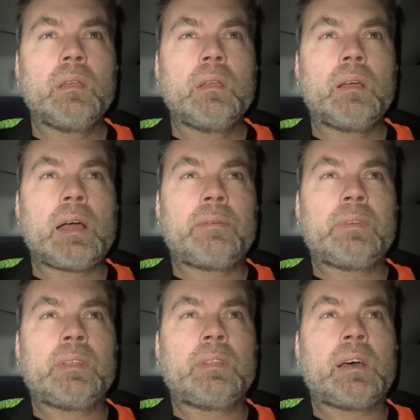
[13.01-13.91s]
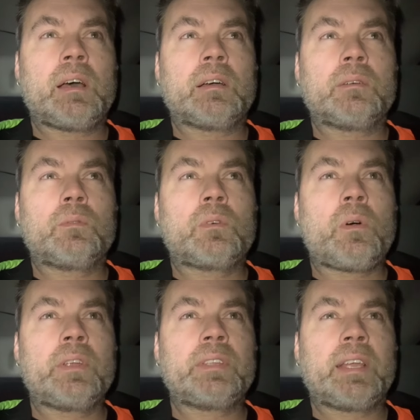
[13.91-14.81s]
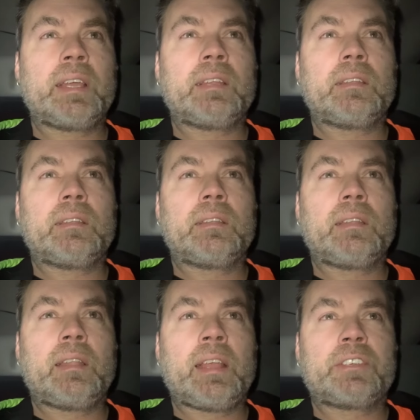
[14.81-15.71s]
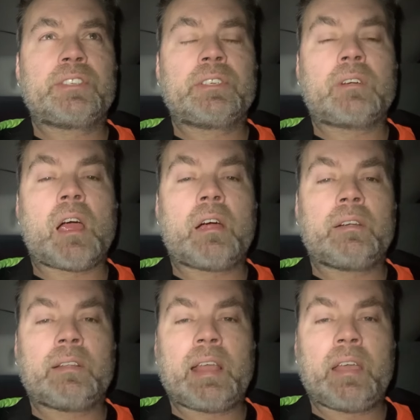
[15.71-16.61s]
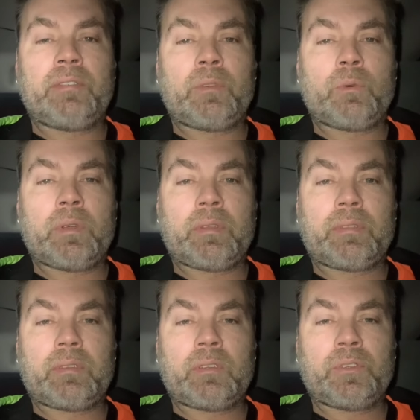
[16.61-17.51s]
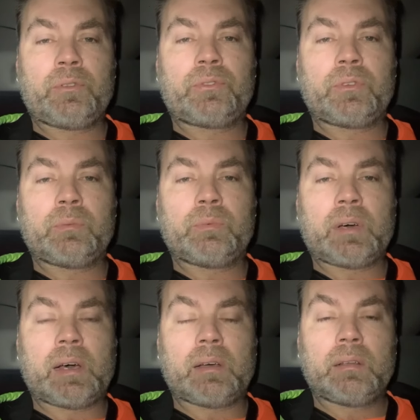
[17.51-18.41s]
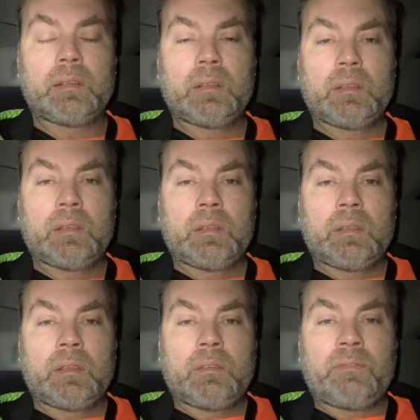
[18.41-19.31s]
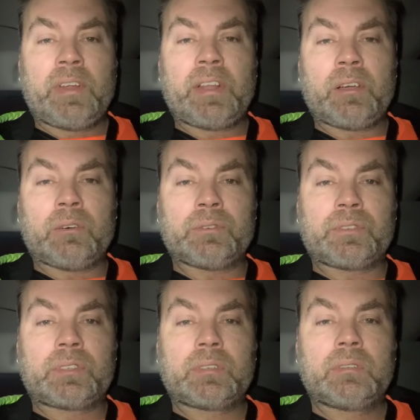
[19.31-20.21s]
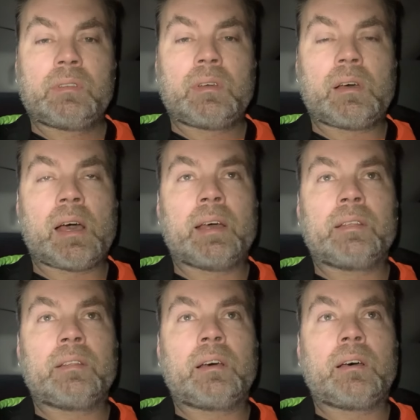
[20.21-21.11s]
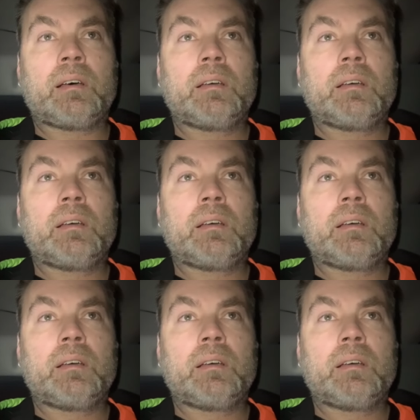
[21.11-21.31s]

I've been going to hit next year hard and heavy with YouTube videos on